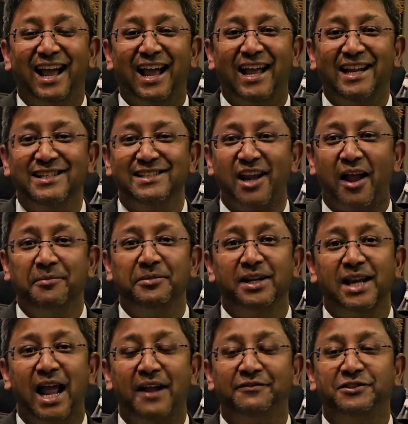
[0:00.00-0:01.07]
And I'm
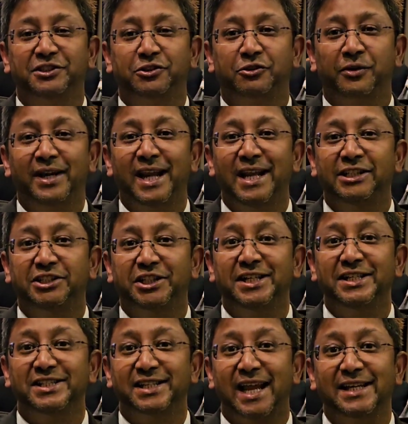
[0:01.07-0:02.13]
going to have Gruyere
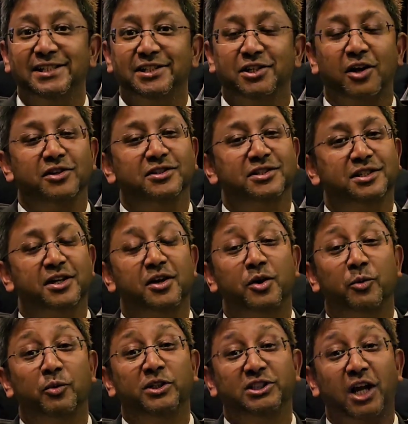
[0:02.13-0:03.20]
cheese tater tots,
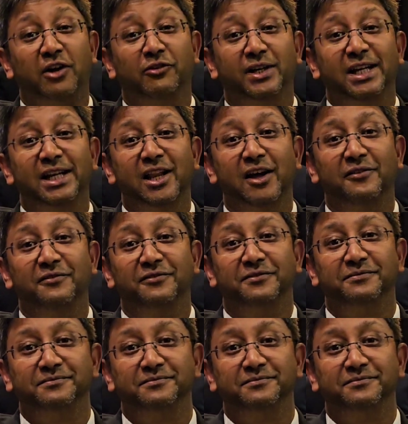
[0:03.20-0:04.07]
which I really love.